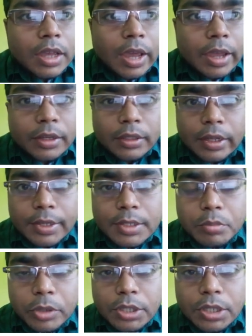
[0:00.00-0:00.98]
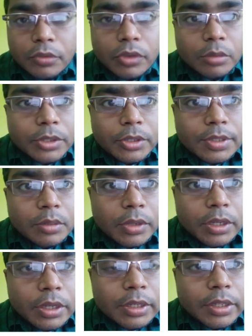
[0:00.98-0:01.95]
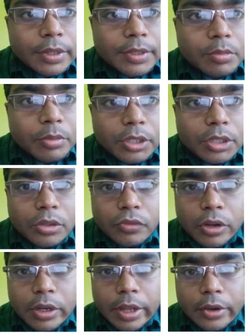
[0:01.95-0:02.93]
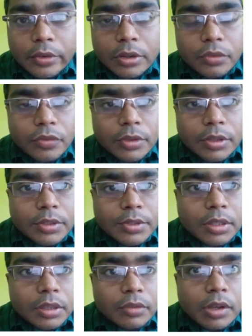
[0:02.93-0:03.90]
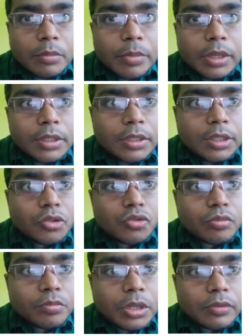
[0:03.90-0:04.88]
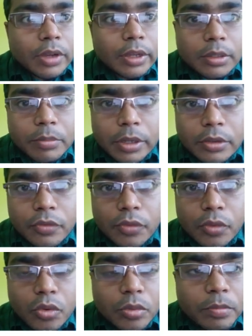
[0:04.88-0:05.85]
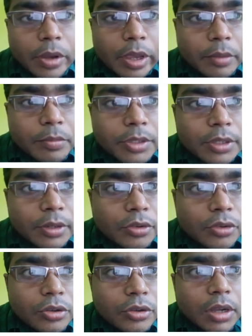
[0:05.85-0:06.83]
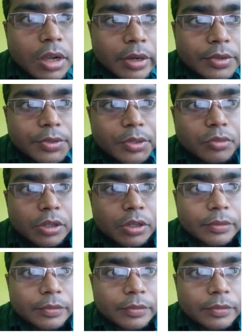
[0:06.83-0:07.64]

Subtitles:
And the expression will be similar. The expression for electric field is given by q divided by 4 pi epsilon naught r square.